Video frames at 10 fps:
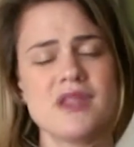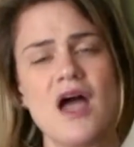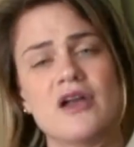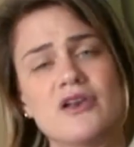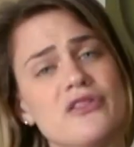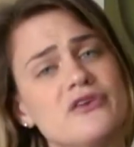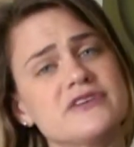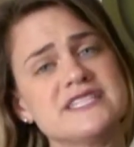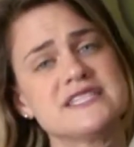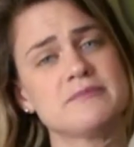Another
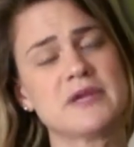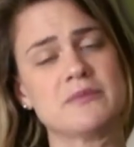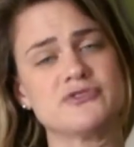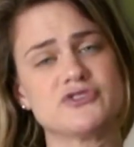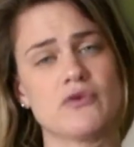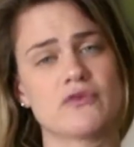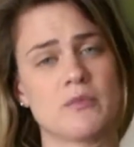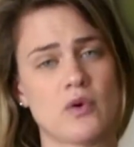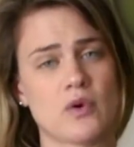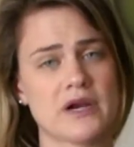reason people don't
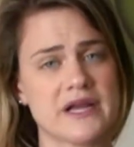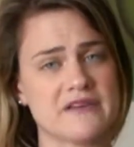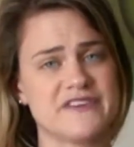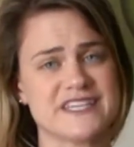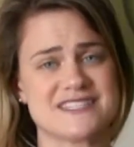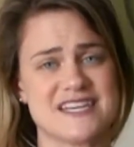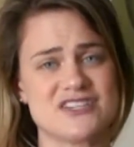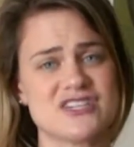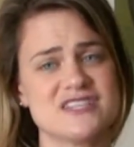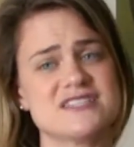report
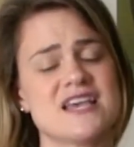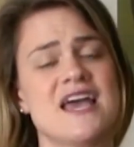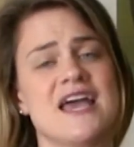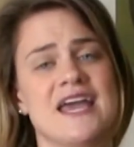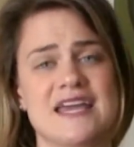infestations